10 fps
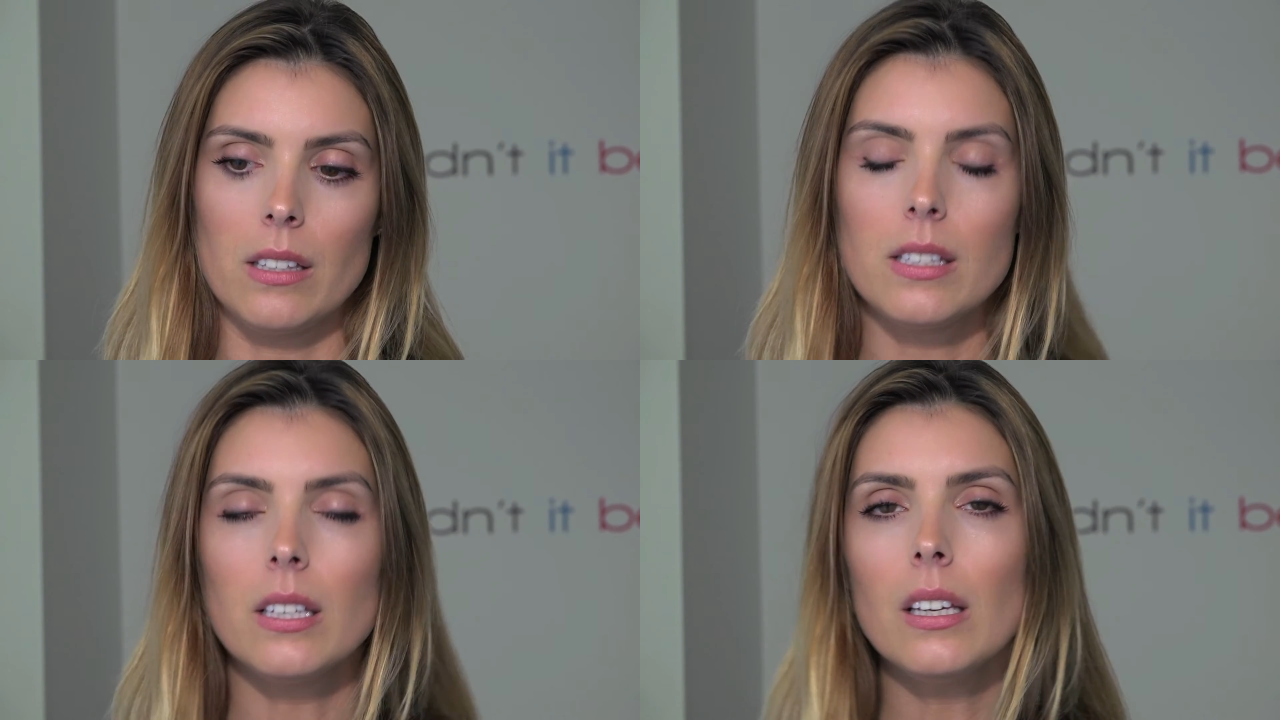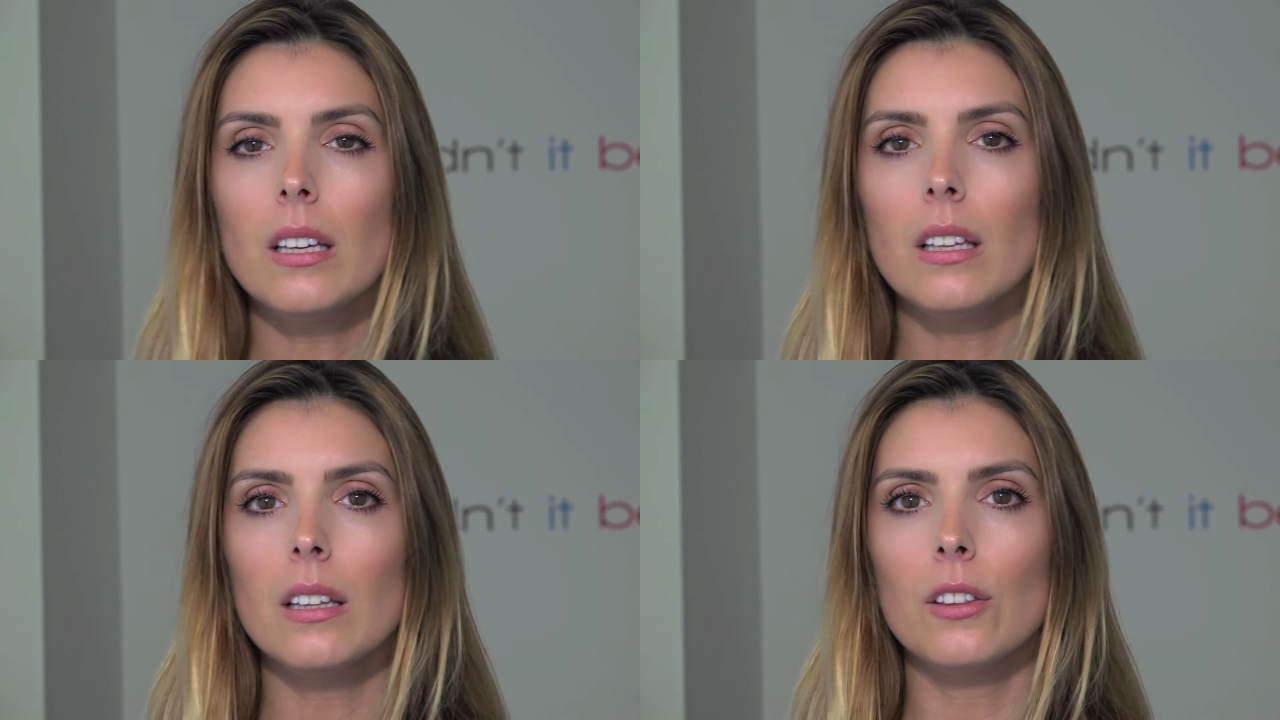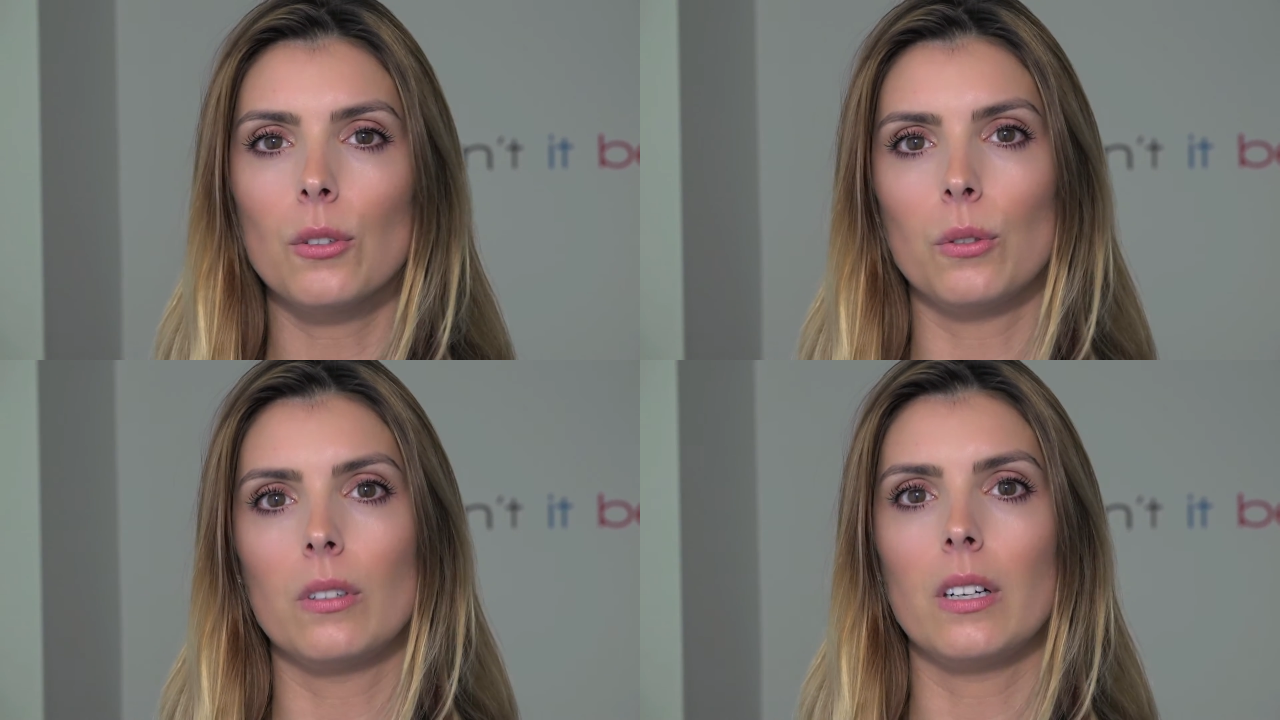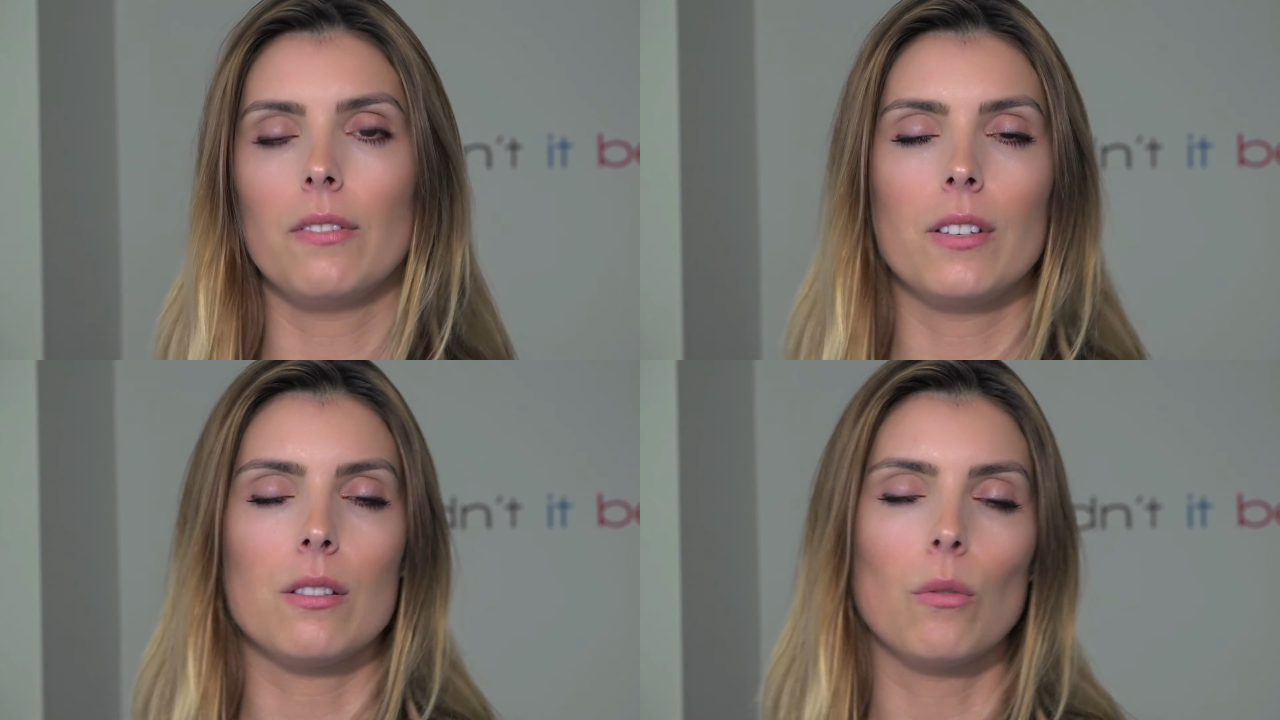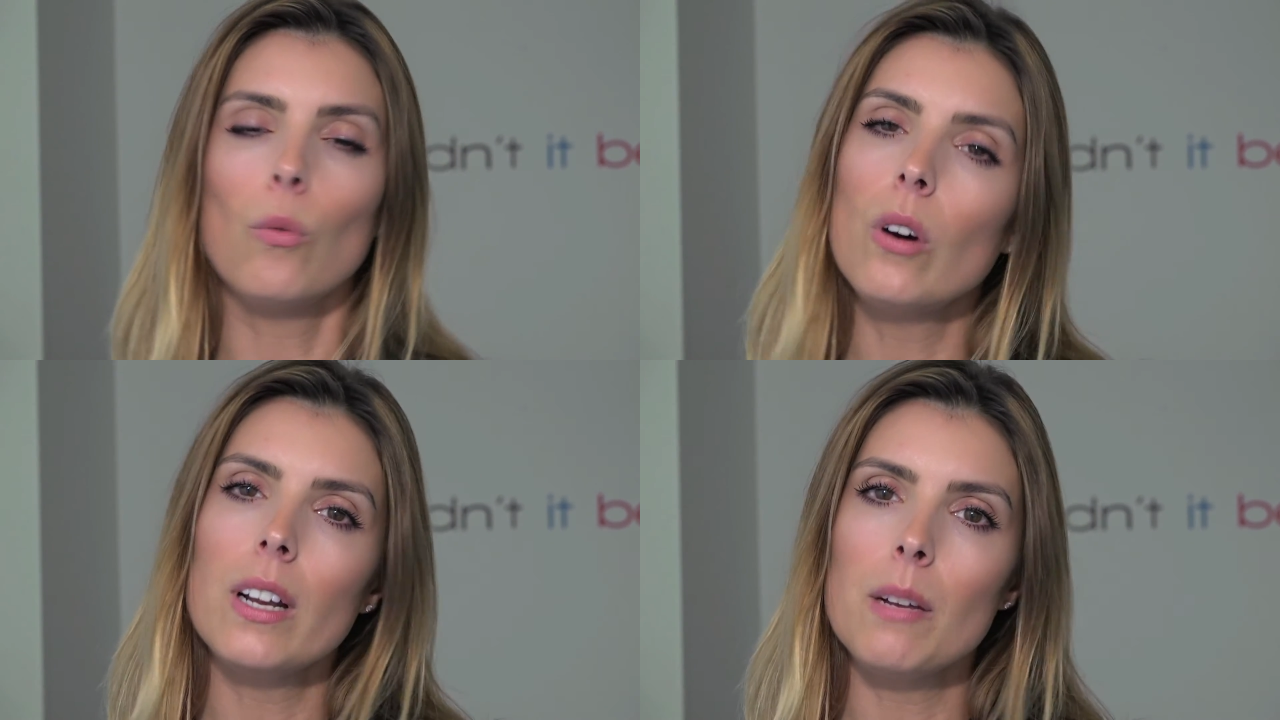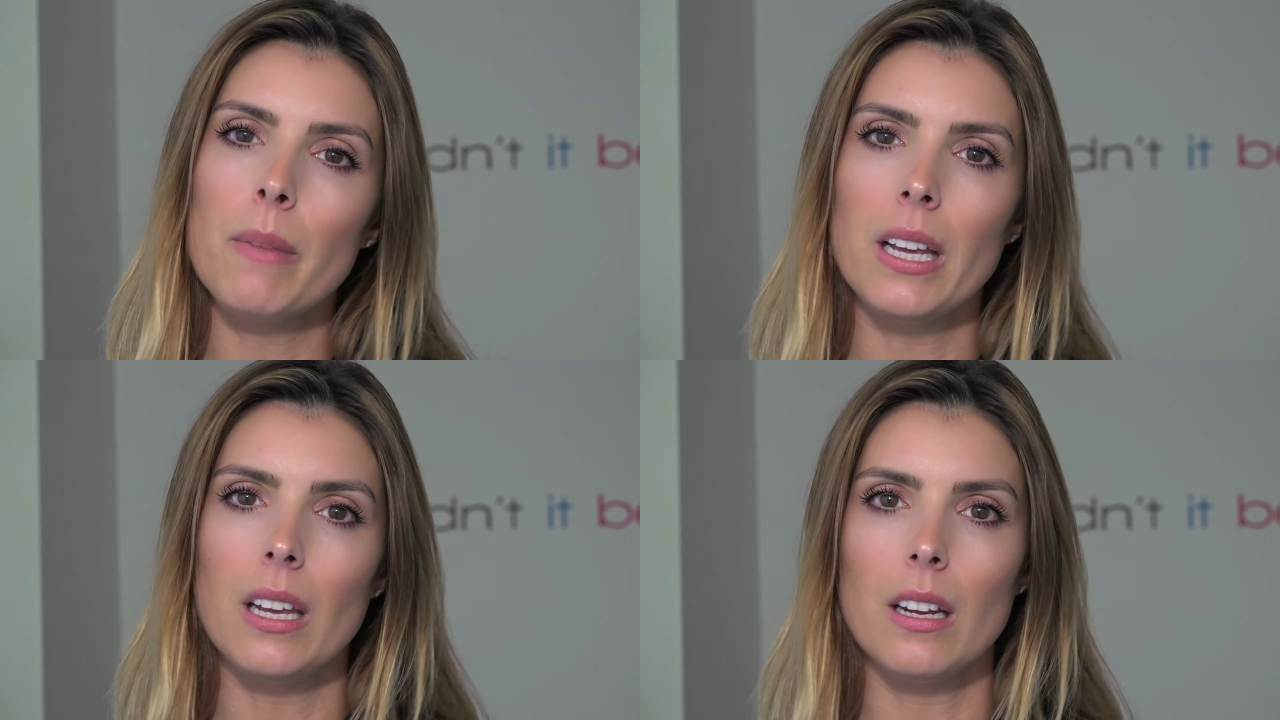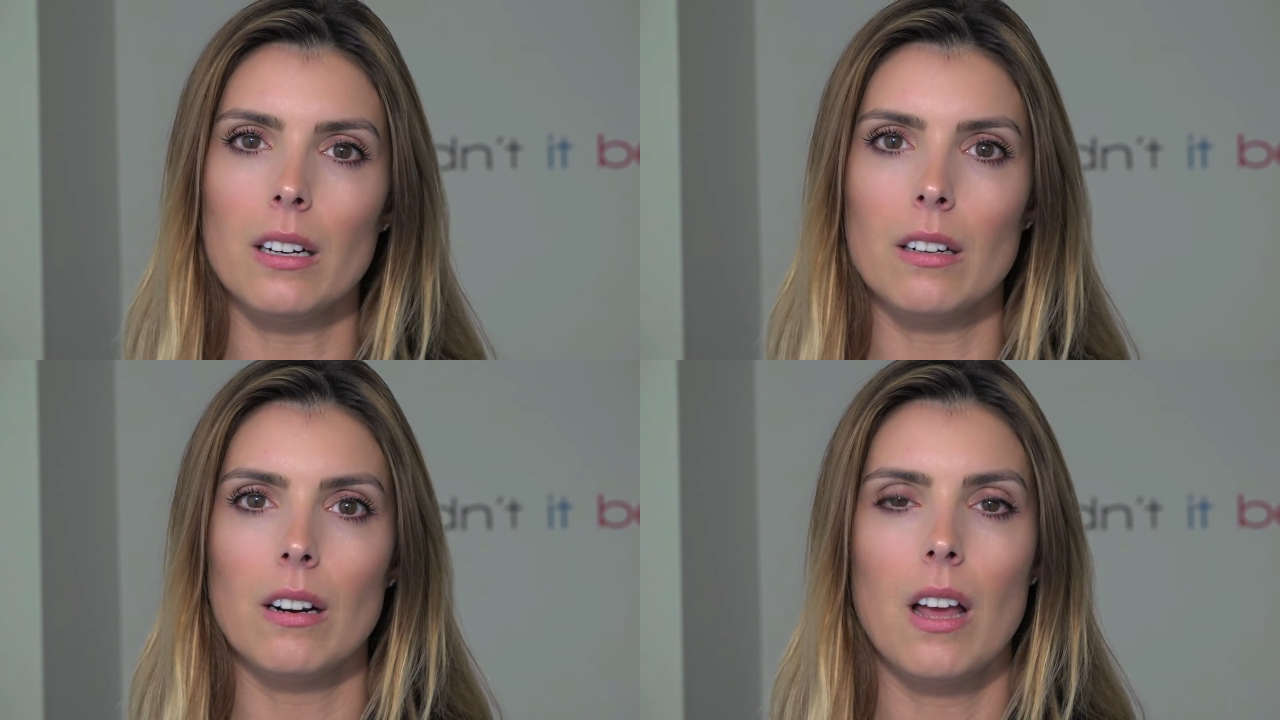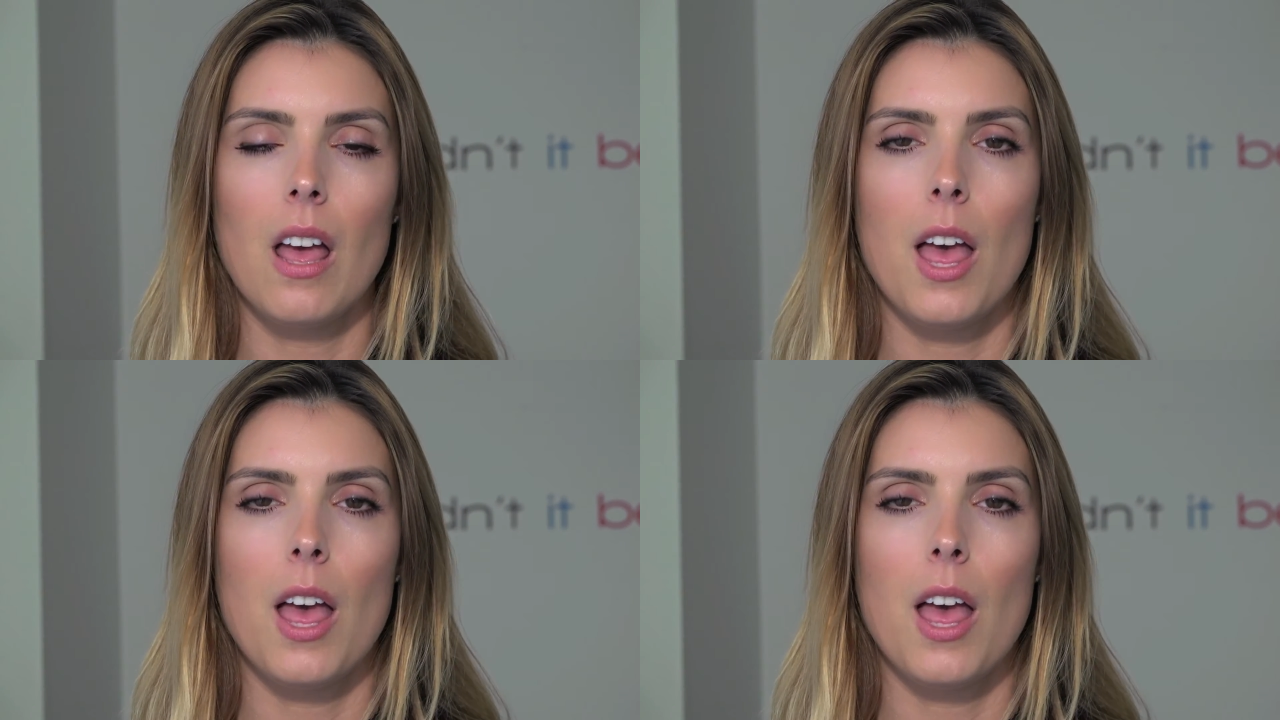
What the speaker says: teeth or if it's the water in my ear.